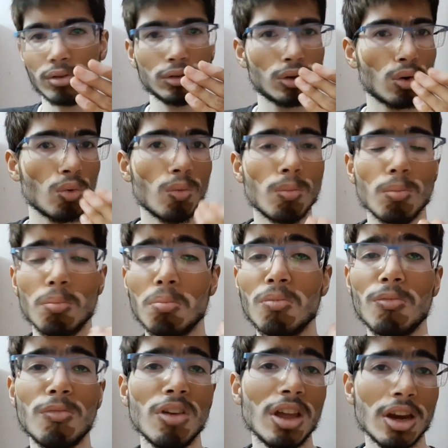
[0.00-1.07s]
through
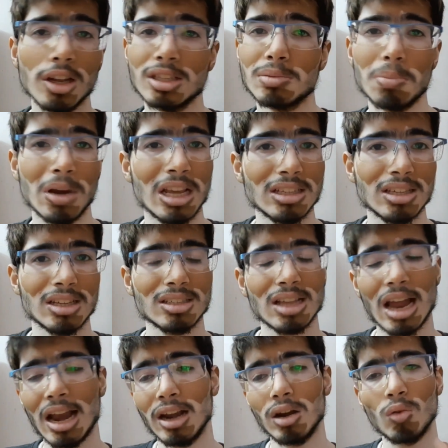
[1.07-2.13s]
various places,
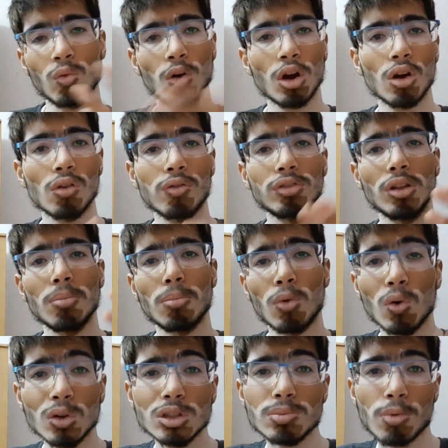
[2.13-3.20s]
and one of the
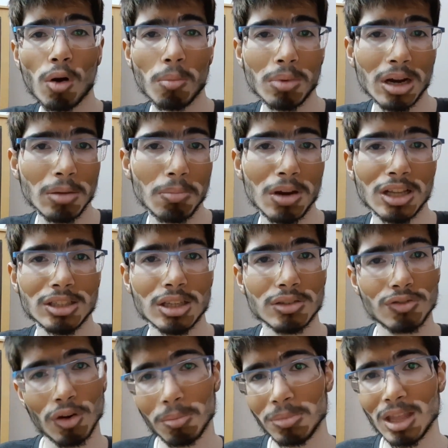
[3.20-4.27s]
most prominent places
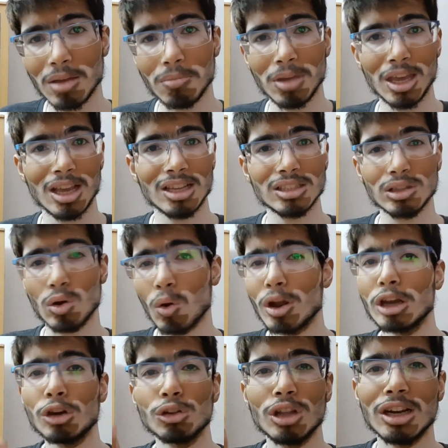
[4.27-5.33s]
from them is
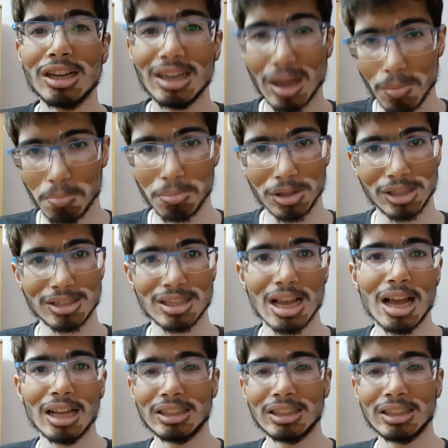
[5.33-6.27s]
going to the temples.